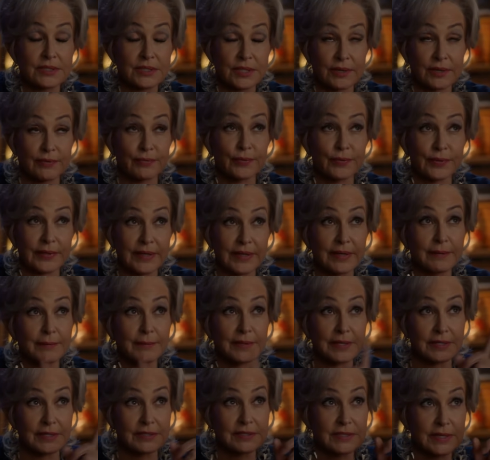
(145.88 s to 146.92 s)
a tough one. Give
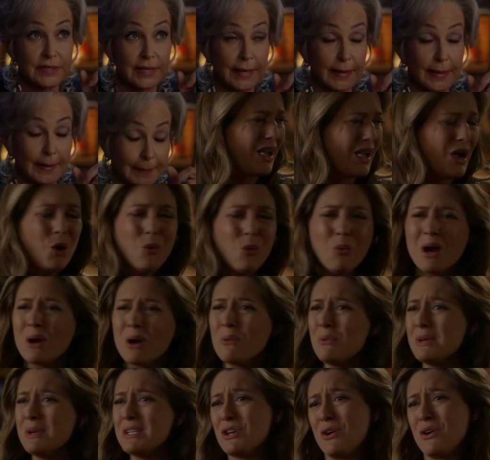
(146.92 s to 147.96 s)
me a sec. Why are
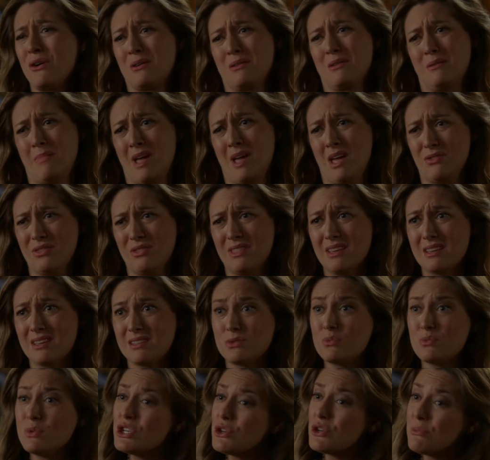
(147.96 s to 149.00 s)
we talking about
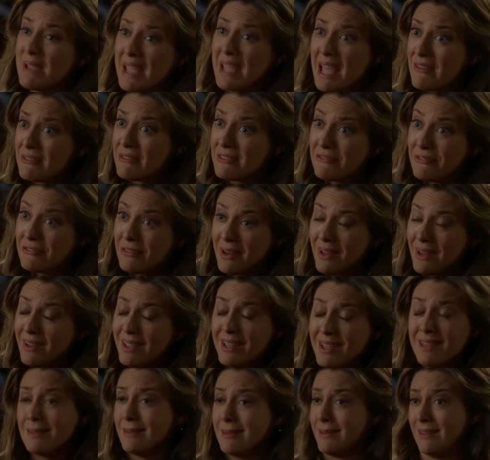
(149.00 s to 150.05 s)
this? We should be having
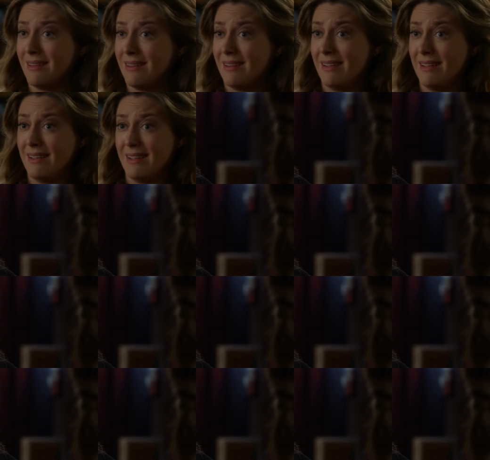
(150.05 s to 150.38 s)
fun.